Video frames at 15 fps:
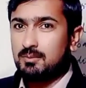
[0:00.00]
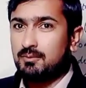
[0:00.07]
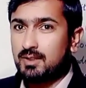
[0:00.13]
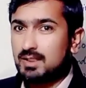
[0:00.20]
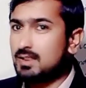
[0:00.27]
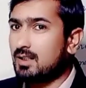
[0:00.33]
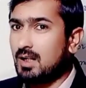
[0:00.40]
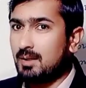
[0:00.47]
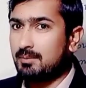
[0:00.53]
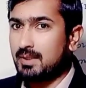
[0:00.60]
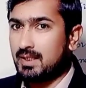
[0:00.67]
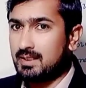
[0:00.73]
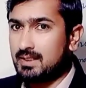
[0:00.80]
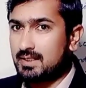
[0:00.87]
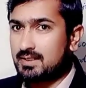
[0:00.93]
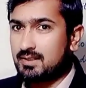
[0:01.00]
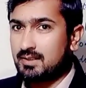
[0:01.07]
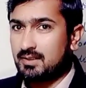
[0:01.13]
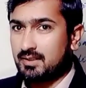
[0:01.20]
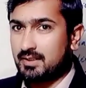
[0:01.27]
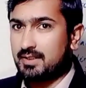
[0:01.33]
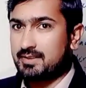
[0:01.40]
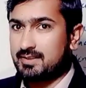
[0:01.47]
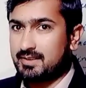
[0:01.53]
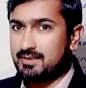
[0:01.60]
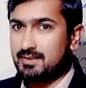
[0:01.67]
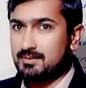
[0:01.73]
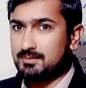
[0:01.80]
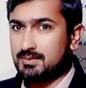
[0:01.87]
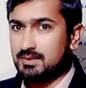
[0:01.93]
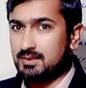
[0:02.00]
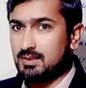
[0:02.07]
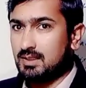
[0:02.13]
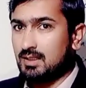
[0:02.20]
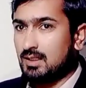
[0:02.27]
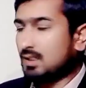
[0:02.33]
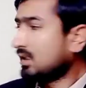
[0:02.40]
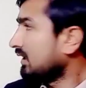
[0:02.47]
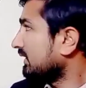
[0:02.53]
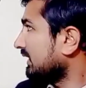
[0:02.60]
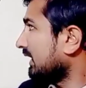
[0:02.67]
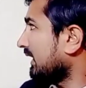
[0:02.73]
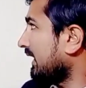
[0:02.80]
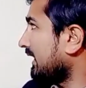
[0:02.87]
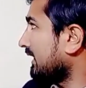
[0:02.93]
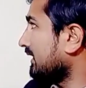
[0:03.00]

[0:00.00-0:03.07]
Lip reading: father of English criticisms, yeah,